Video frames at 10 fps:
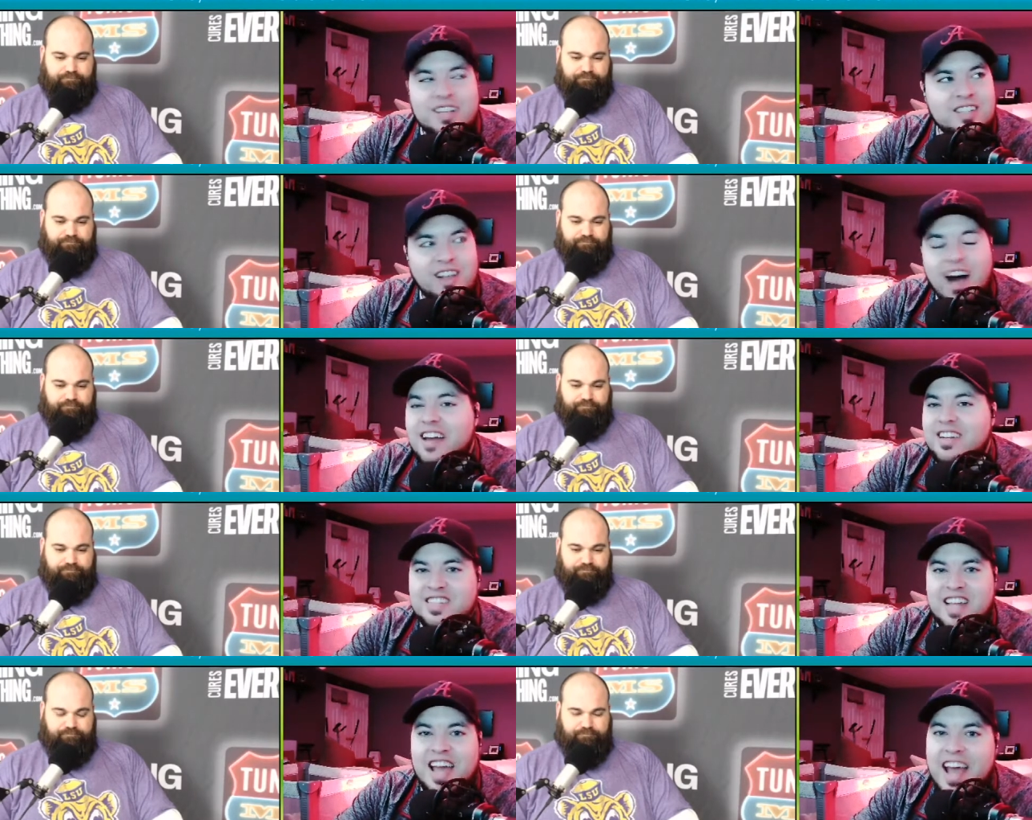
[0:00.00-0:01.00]
Speaker 1: line is
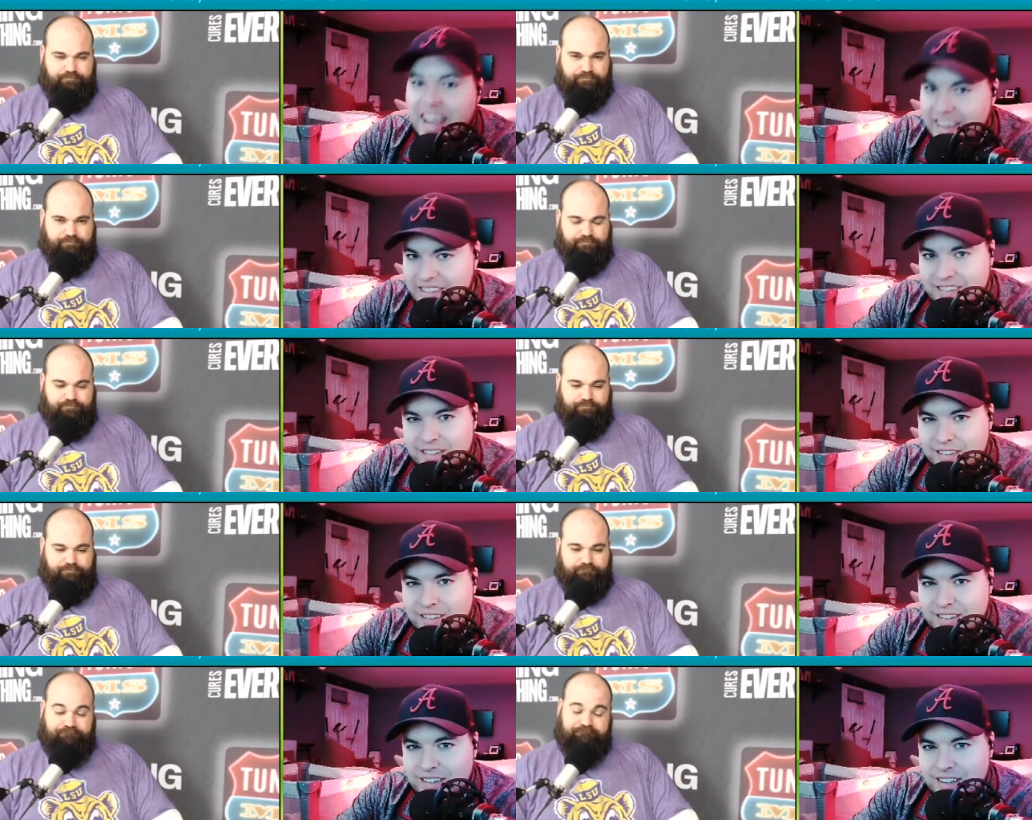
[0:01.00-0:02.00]
eight.
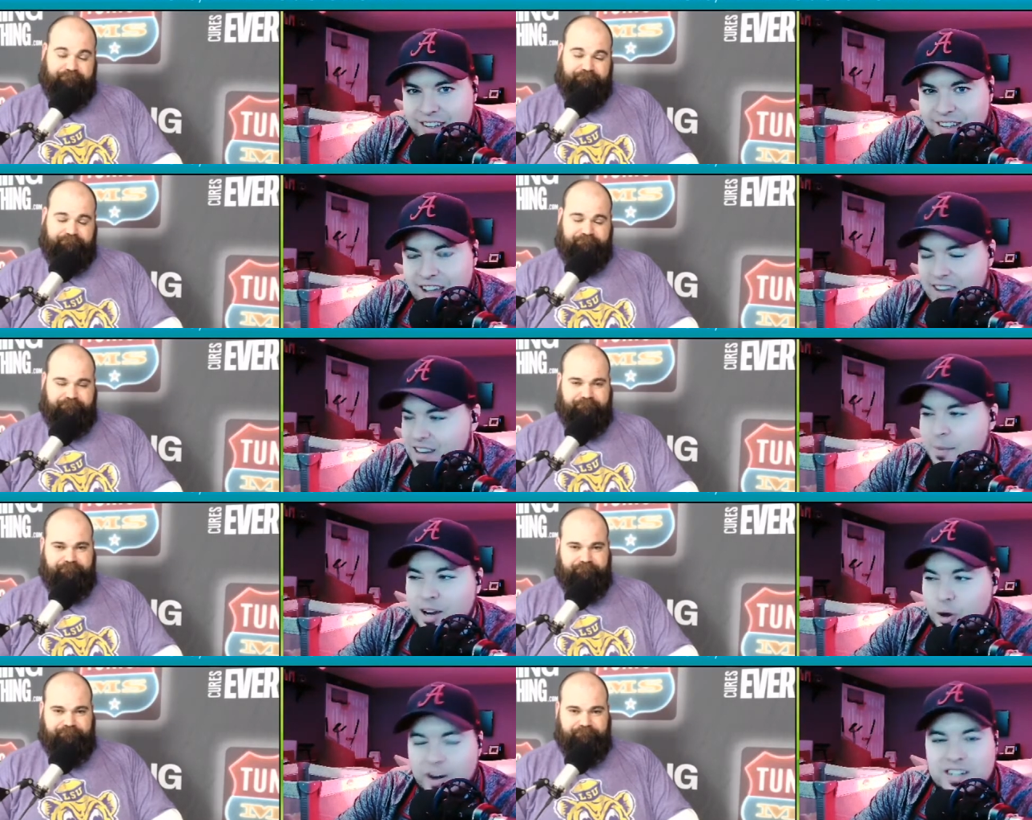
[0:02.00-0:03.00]
It, am I
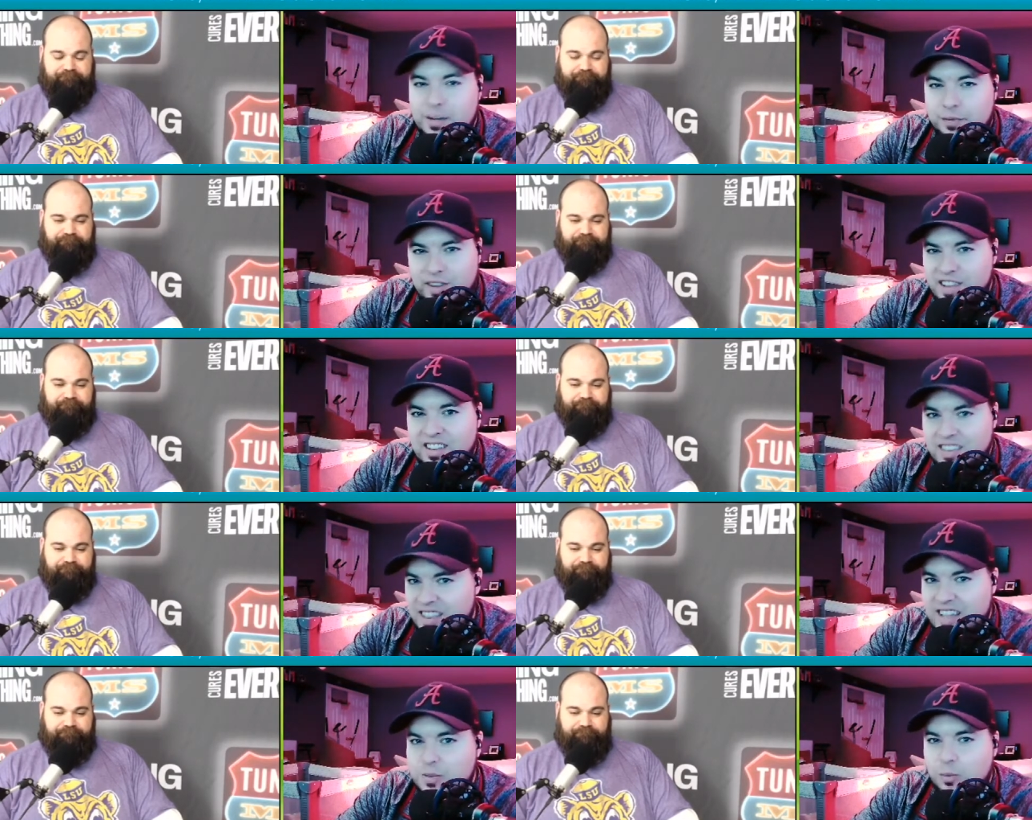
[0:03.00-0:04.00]
crazy for thinking that
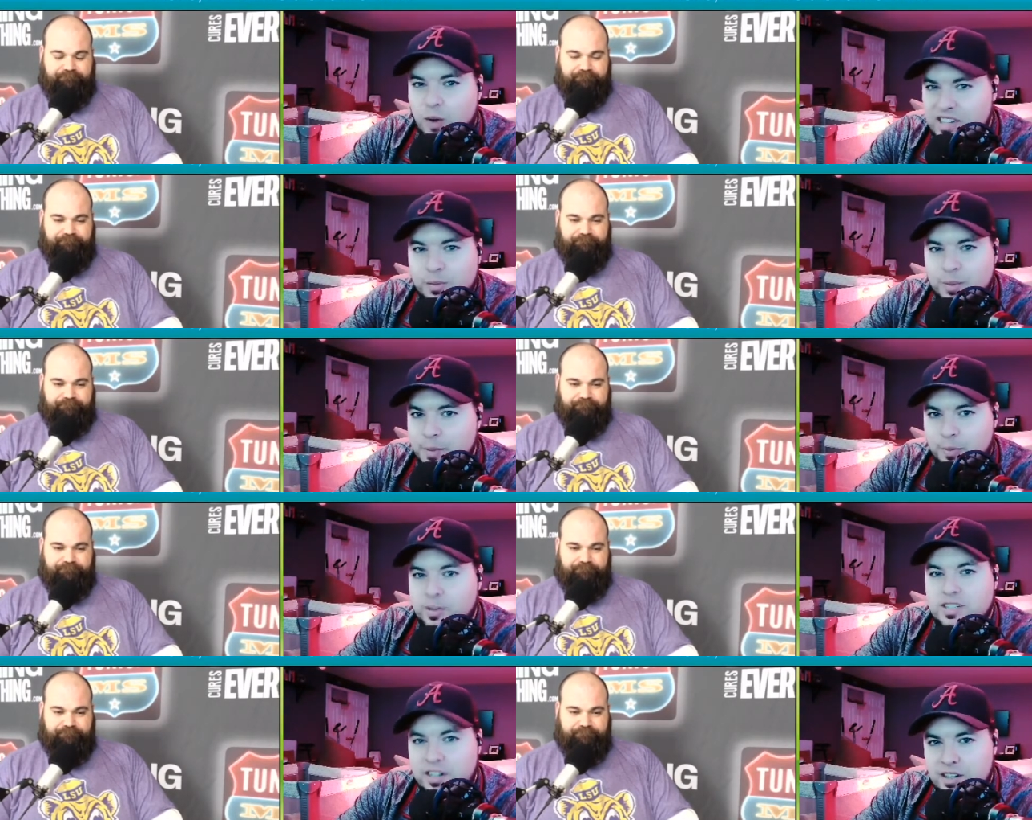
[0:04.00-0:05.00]
that's way too many points
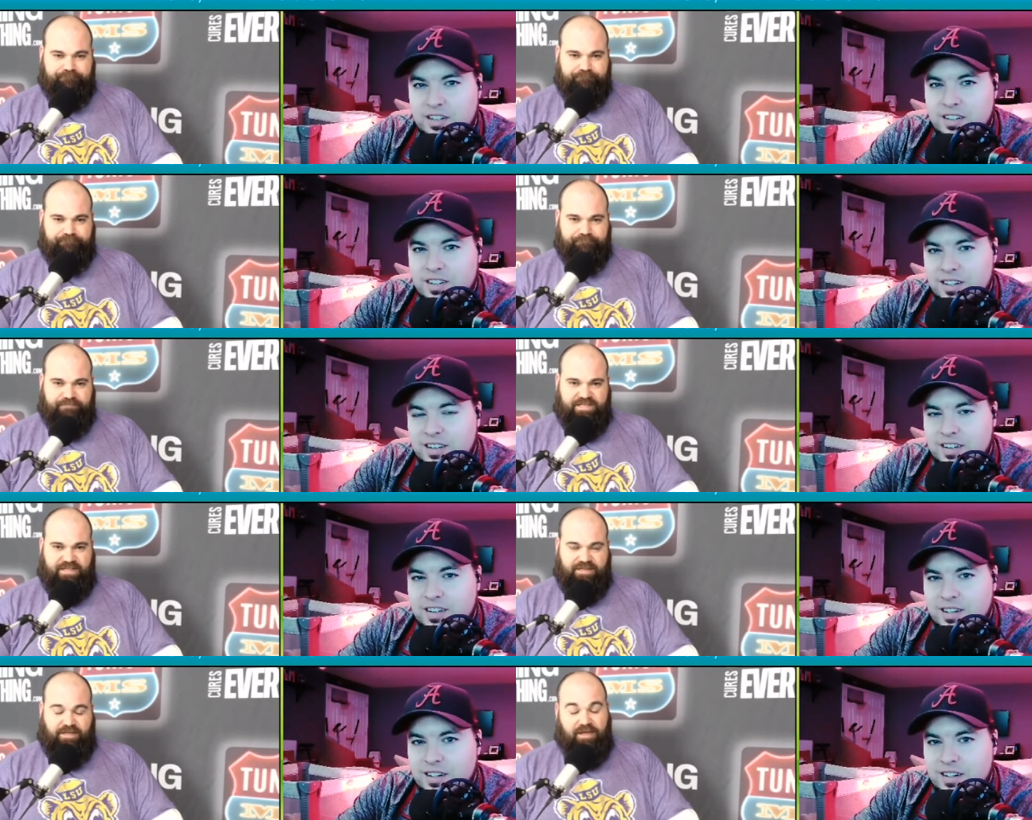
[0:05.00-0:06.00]
here?
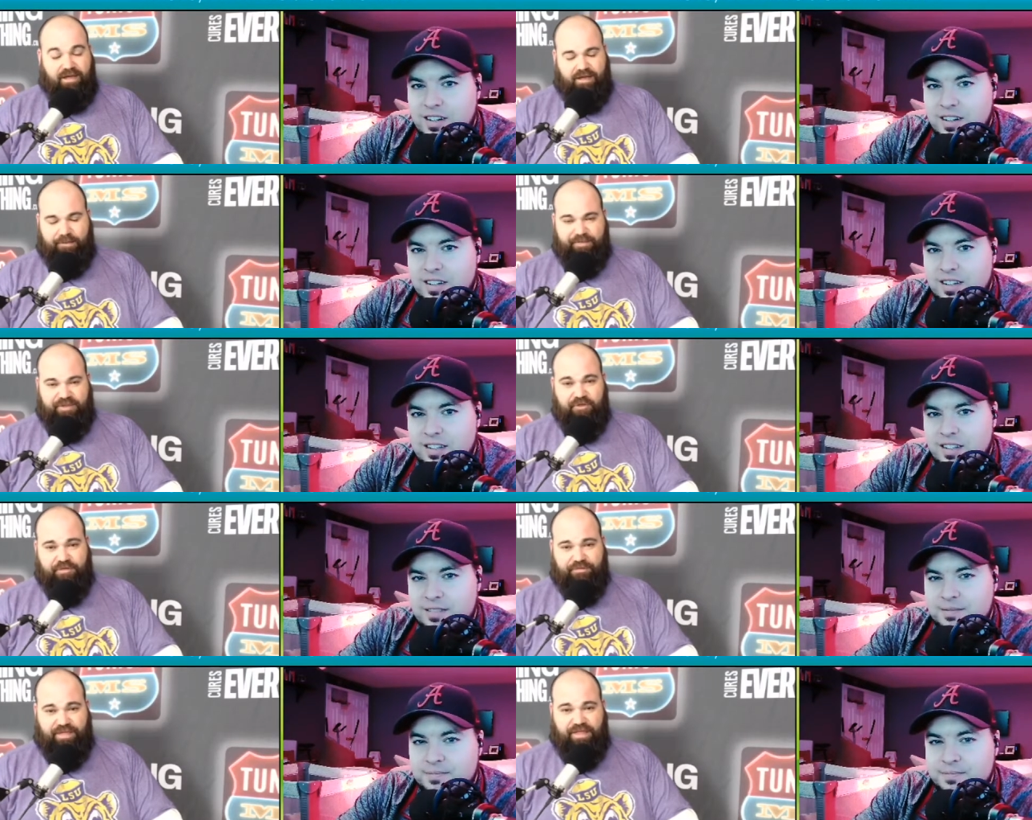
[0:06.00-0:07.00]
Speaker 2: Uh, I mean, you
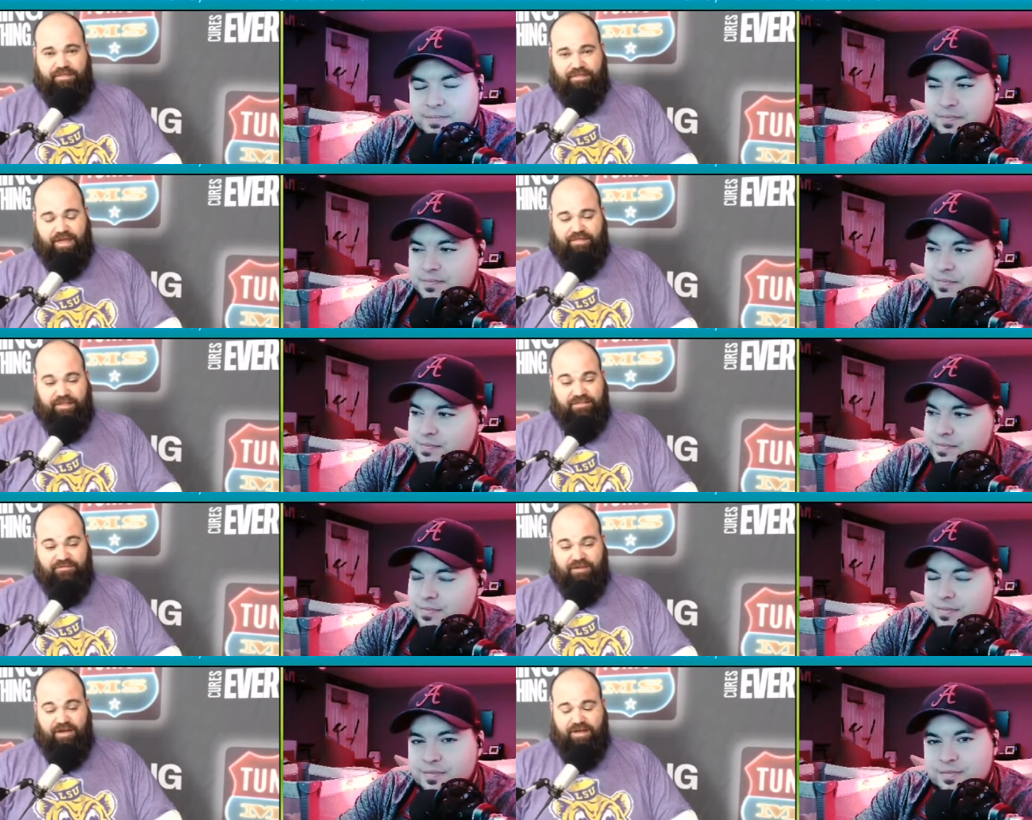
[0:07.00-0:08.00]
can think that. That's
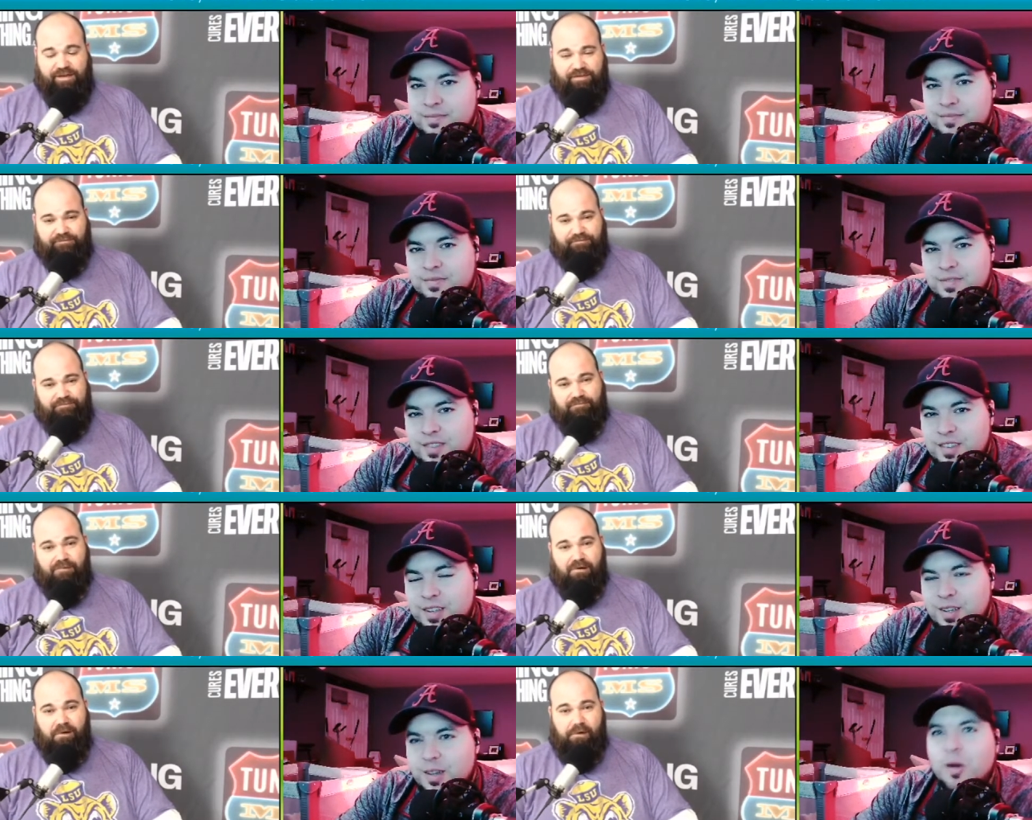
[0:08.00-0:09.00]
fine.
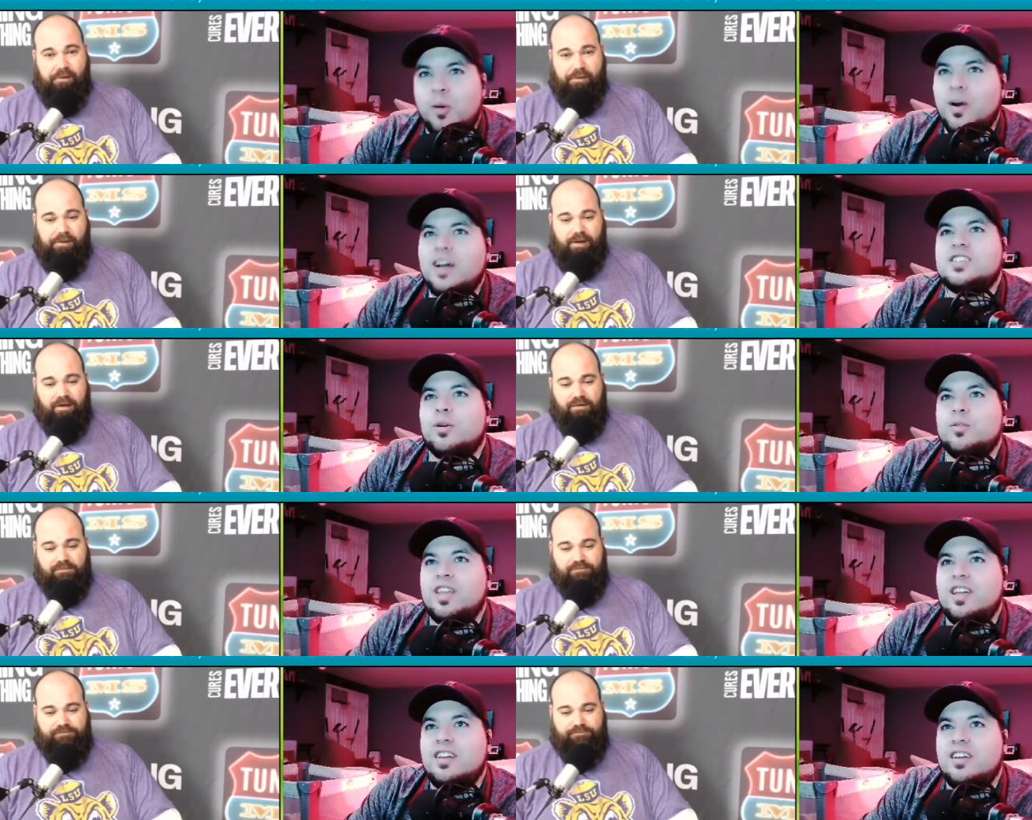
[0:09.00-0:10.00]
Speaker 1: Well, so
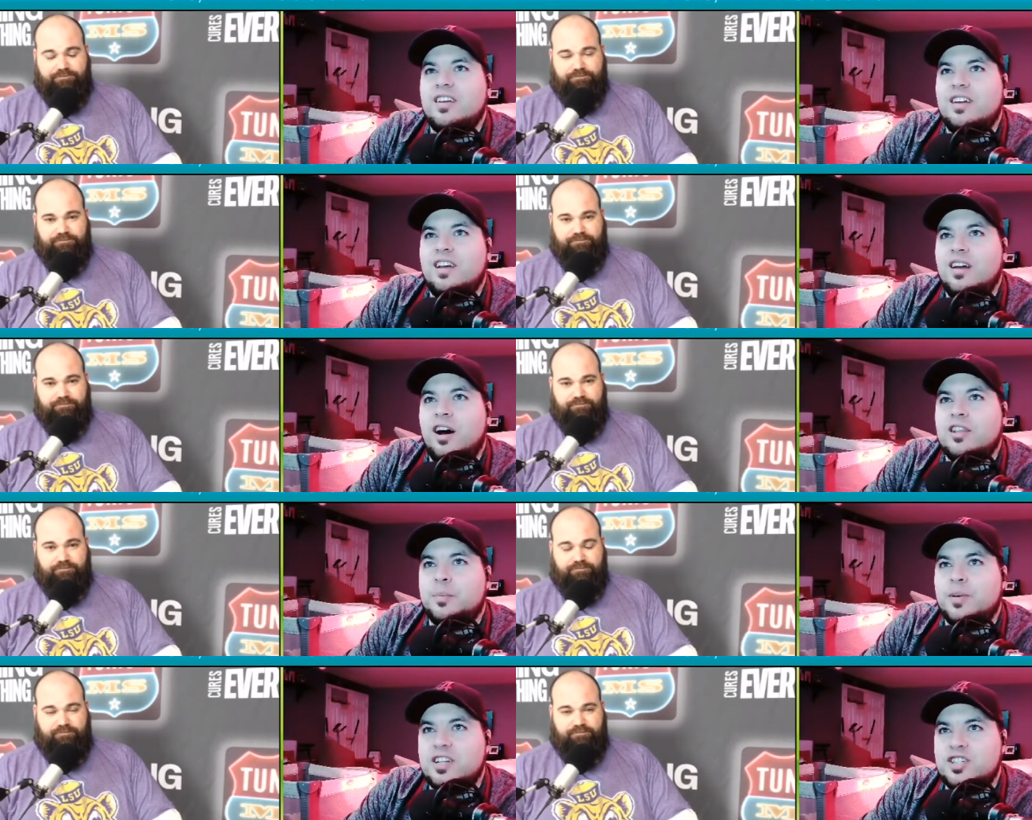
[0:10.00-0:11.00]
the uh, the prediction